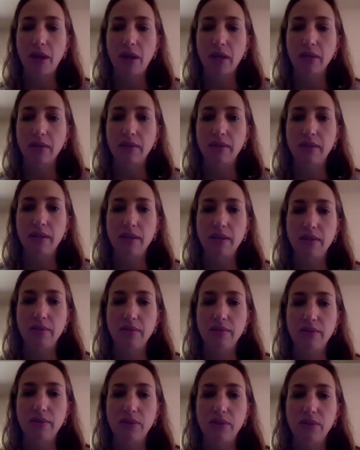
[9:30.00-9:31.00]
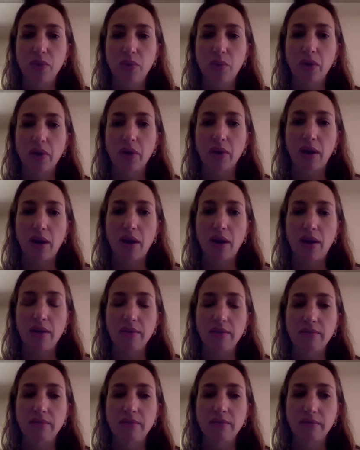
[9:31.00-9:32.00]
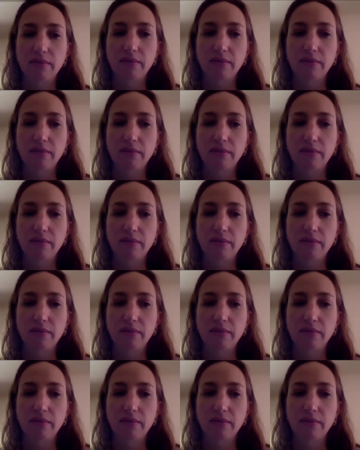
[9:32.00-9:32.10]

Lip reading: I continue to work on.